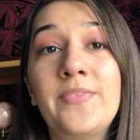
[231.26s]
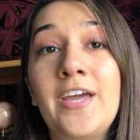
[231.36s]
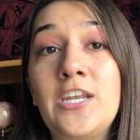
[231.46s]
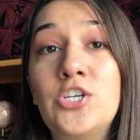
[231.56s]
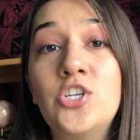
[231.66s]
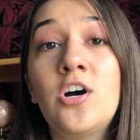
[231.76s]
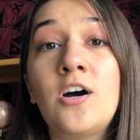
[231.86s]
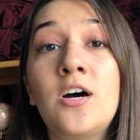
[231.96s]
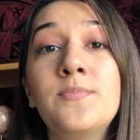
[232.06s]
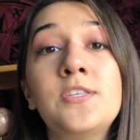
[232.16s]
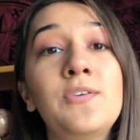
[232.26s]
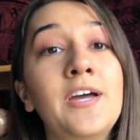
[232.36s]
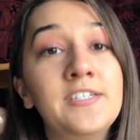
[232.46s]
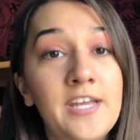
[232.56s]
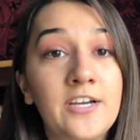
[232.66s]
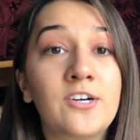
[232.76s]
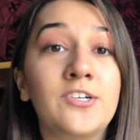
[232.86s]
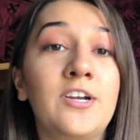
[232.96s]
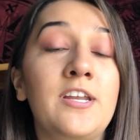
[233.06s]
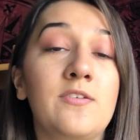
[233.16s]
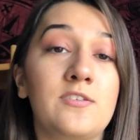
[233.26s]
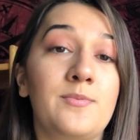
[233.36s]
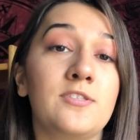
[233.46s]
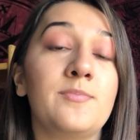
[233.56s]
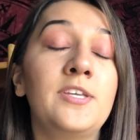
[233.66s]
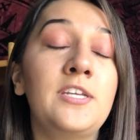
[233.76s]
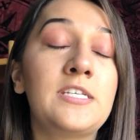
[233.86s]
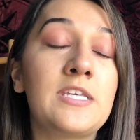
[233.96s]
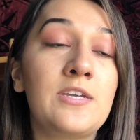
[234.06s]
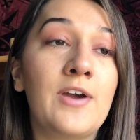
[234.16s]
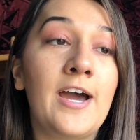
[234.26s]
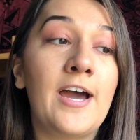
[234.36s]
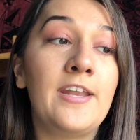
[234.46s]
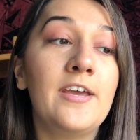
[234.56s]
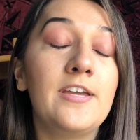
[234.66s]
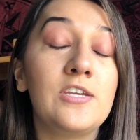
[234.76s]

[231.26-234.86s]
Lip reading: any jobs that you had to take on or any responsibilities that you had,